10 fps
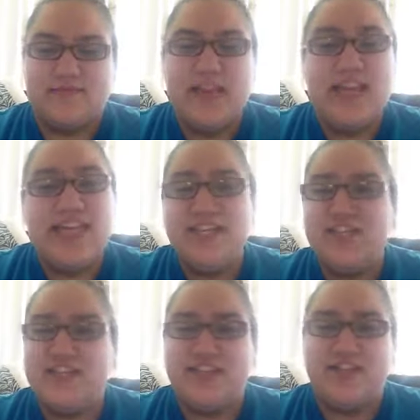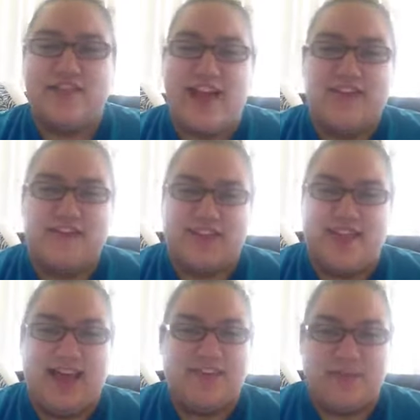he's just in there laughing and
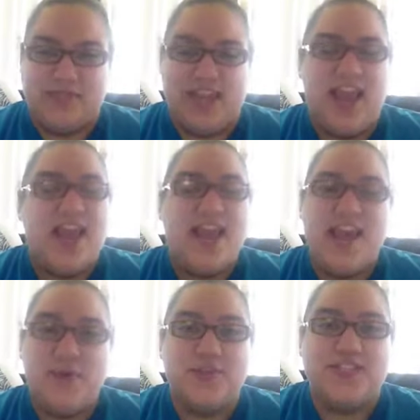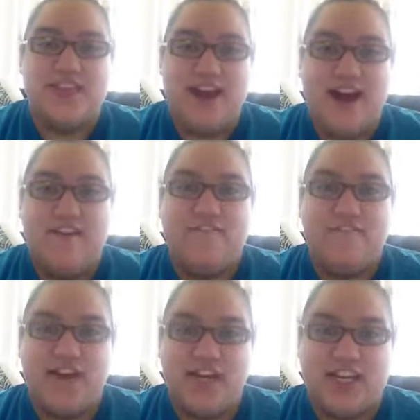laughing. I was like, it was not
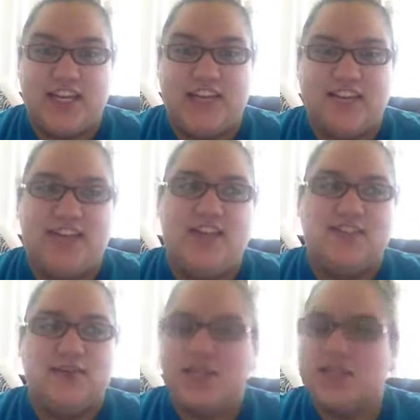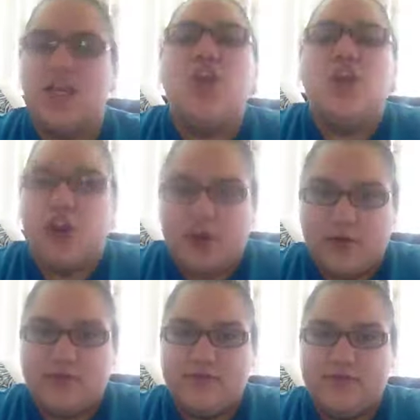funny. He's like, yes, it was. I was like,
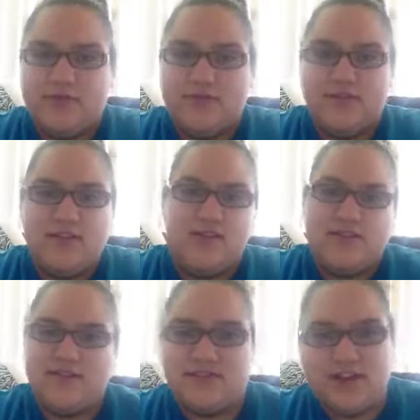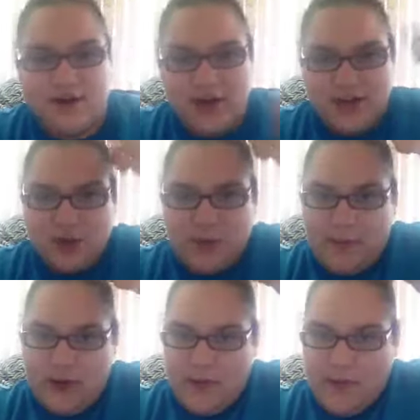no. So I told my
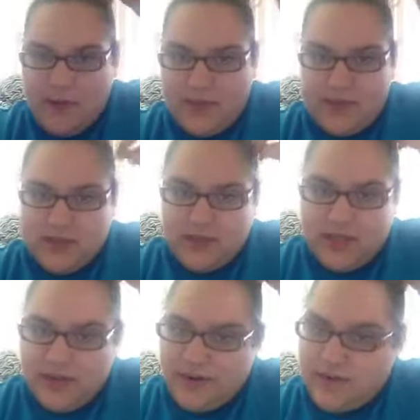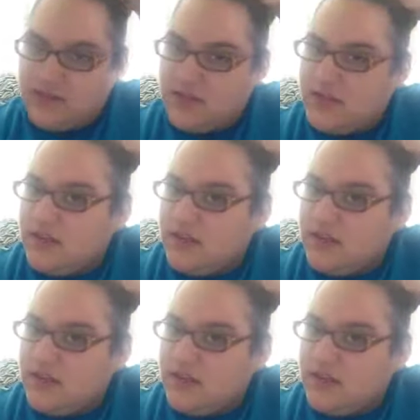mom. My mom thought it was hilarious.